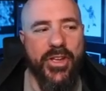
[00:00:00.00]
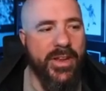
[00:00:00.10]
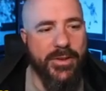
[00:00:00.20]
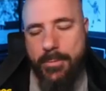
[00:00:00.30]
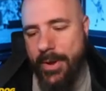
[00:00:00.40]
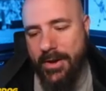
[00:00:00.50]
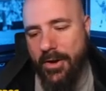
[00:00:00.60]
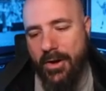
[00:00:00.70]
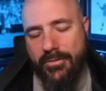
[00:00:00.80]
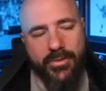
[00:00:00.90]
you pick it
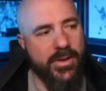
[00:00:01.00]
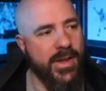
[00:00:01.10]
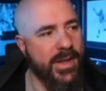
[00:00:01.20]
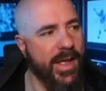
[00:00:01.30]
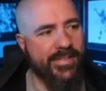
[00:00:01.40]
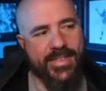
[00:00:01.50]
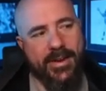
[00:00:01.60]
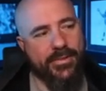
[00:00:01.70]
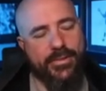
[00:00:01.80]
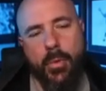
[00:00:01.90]
off. instead of
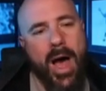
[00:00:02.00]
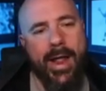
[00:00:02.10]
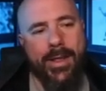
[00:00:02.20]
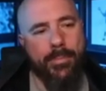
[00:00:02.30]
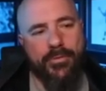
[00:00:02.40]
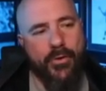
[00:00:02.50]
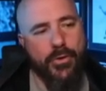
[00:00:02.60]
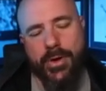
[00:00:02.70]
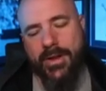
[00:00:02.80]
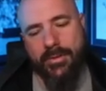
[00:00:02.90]
swatting it before you can even